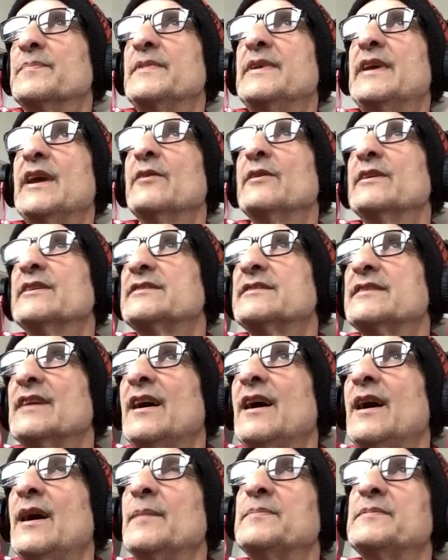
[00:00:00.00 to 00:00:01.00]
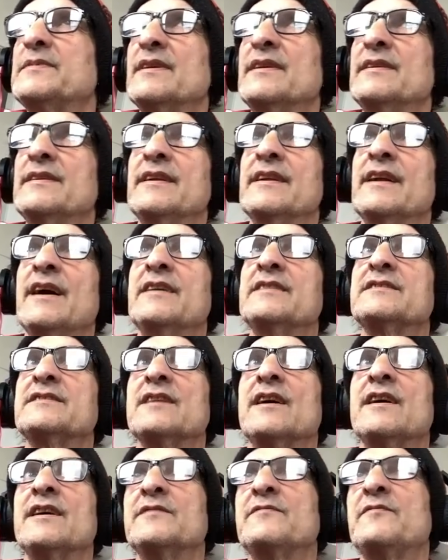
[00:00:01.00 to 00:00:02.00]
Gary stopped, and then I
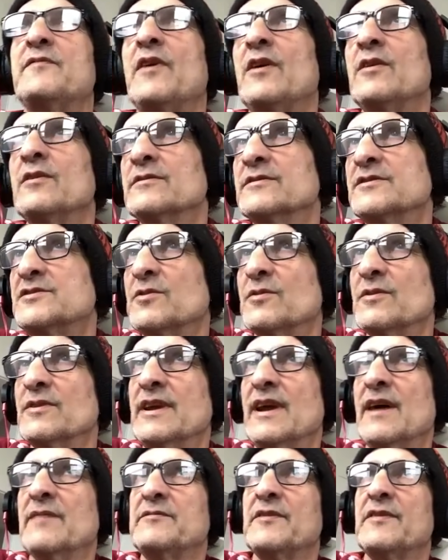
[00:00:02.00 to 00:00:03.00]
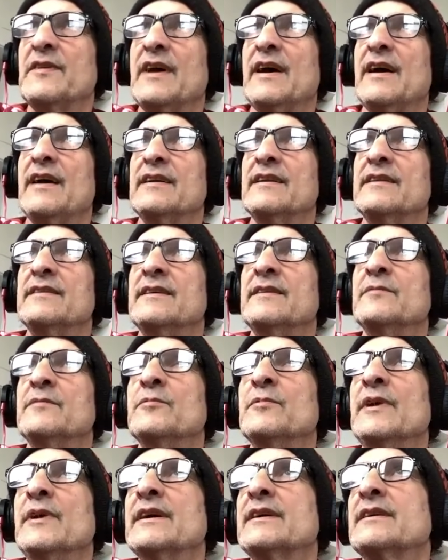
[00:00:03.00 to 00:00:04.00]
followed shortly after that, and then
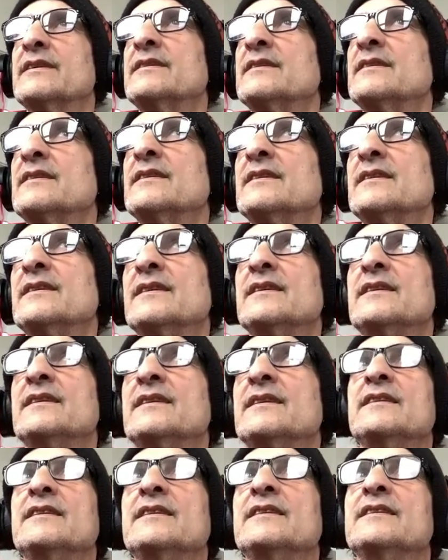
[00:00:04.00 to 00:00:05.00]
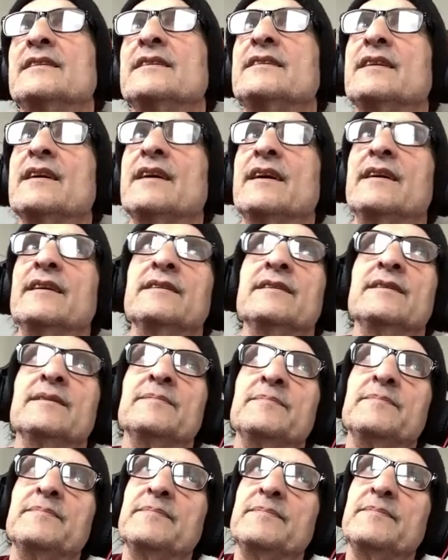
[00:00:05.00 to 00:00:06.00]
Rick kind
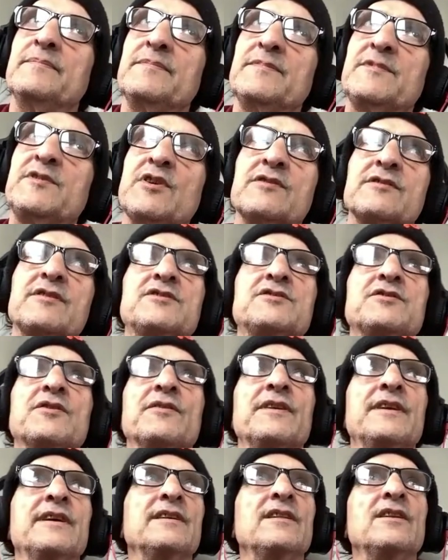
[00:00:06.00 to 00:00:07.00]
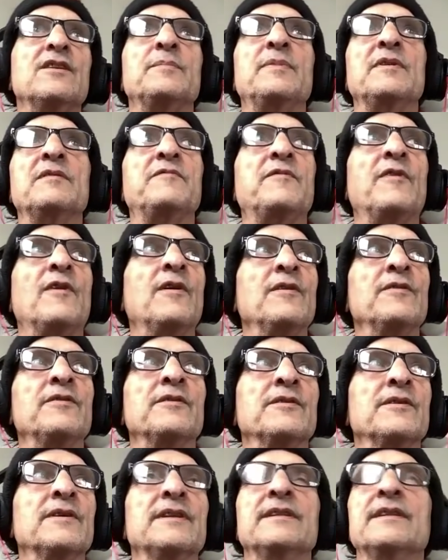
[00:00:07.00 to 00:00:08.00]
of took the journey a little bit
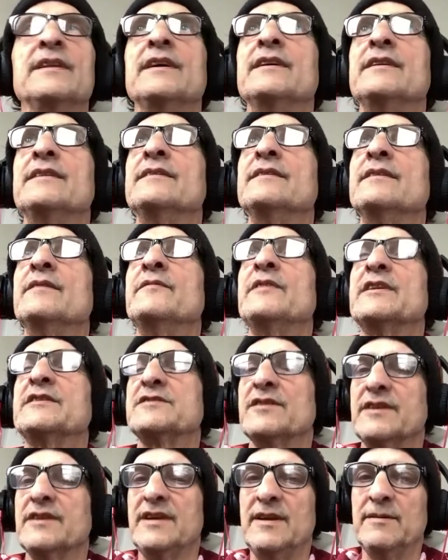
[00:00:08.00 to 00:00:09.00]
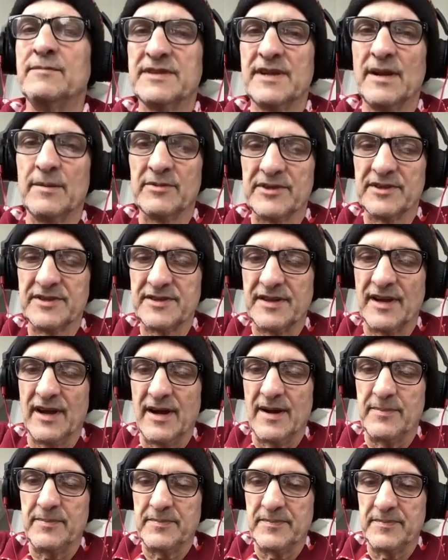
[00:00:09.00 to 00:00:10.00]
farther, and then eventually he was able to
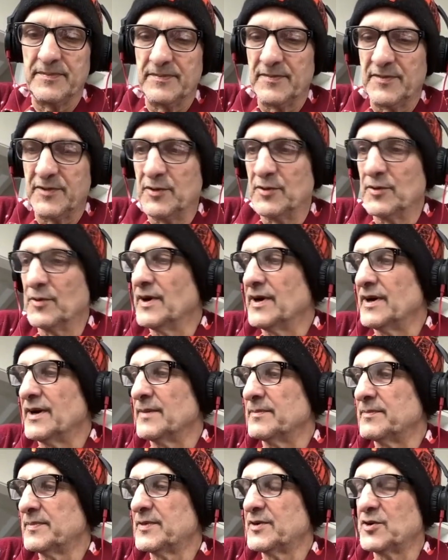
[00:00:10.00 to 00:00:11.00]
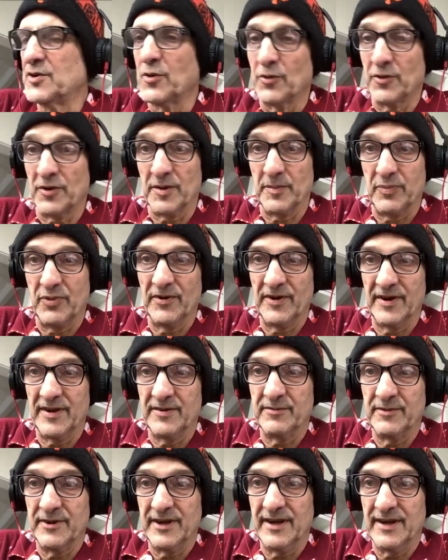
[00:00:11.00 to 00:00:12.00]
stop through court-appointed
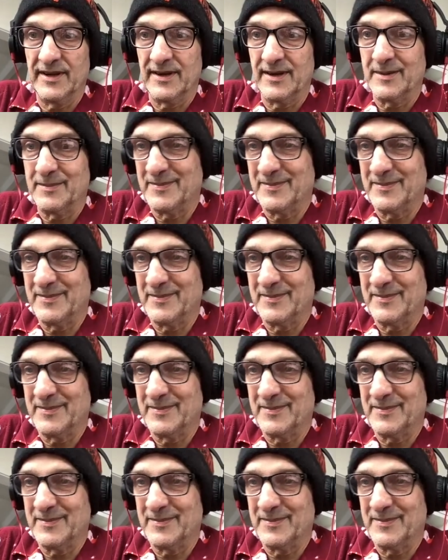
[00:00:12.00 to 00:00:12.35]
rehab.